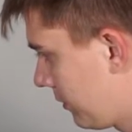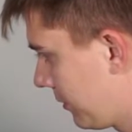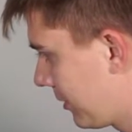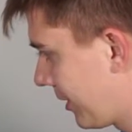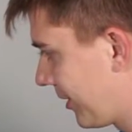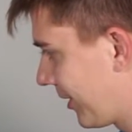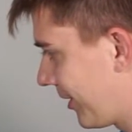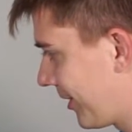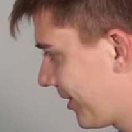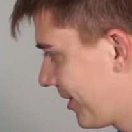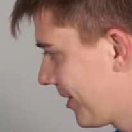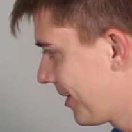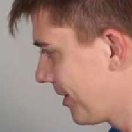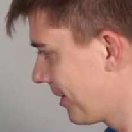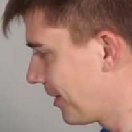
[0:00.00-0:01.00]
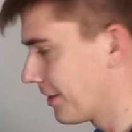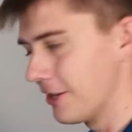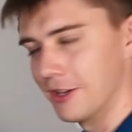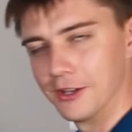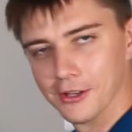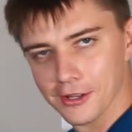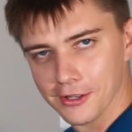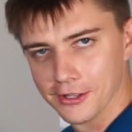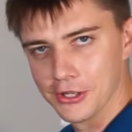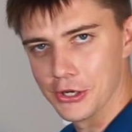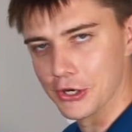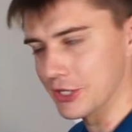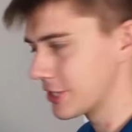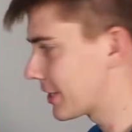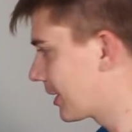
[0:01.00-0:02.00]
in,
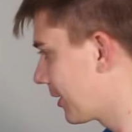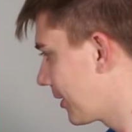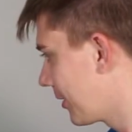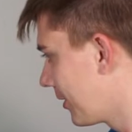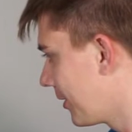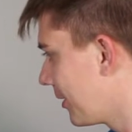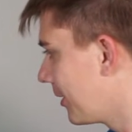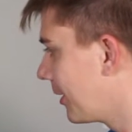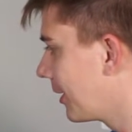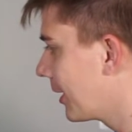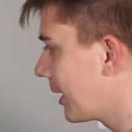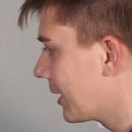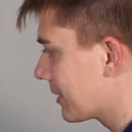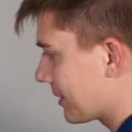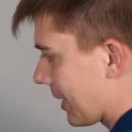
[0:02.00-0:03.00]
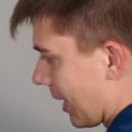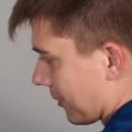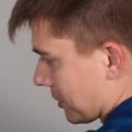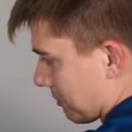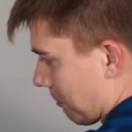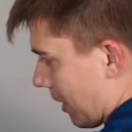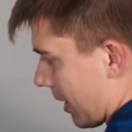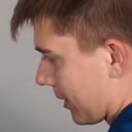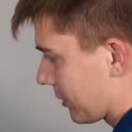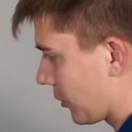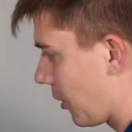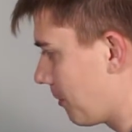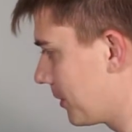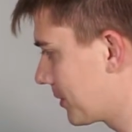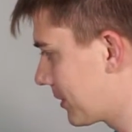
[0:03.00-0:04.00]
you can see it's now spiked
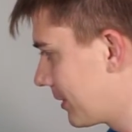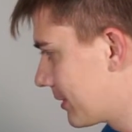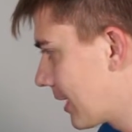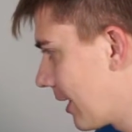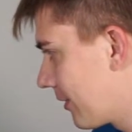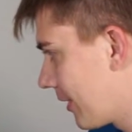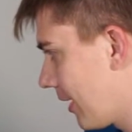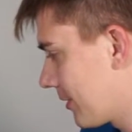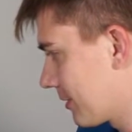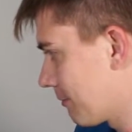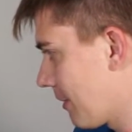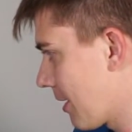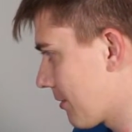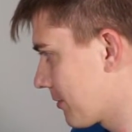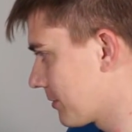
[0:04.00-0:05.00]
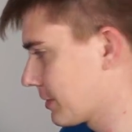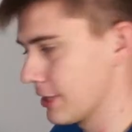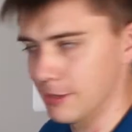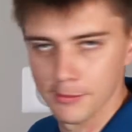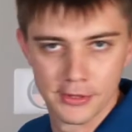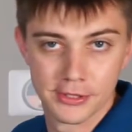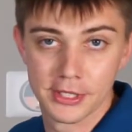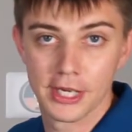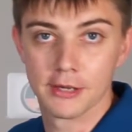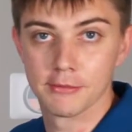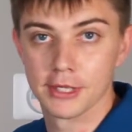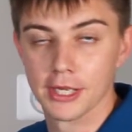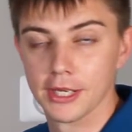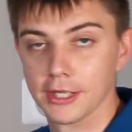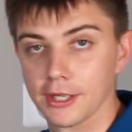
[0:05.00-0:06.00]
almost to 10,000 microsiemens and I'm
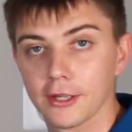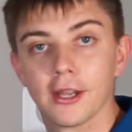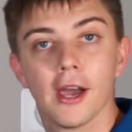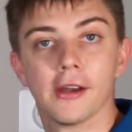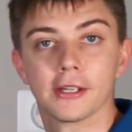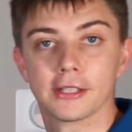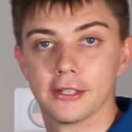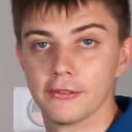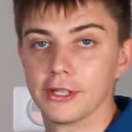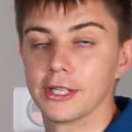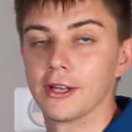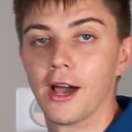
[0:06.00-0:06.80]
getting a conductivity